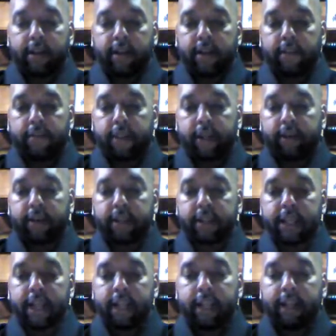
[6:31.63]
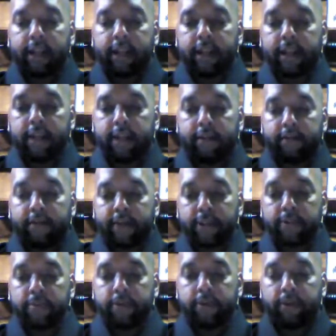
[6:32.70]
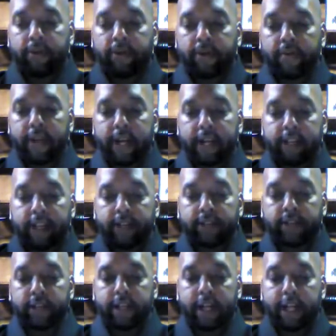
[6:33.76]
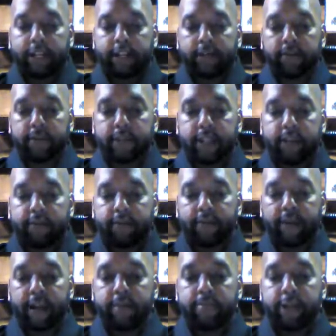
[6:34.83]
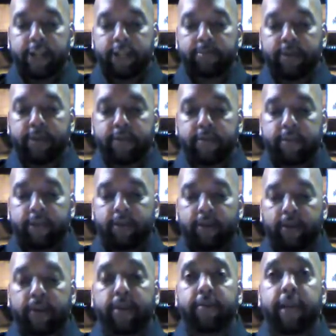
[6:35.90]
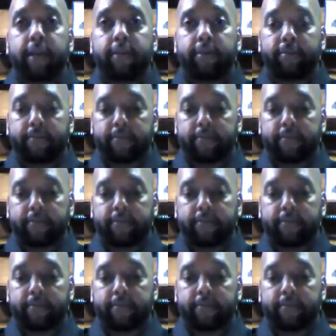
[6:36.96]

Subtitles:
if there is any infringement or violation, I shall receive divine punishment from the Lord of Heaven.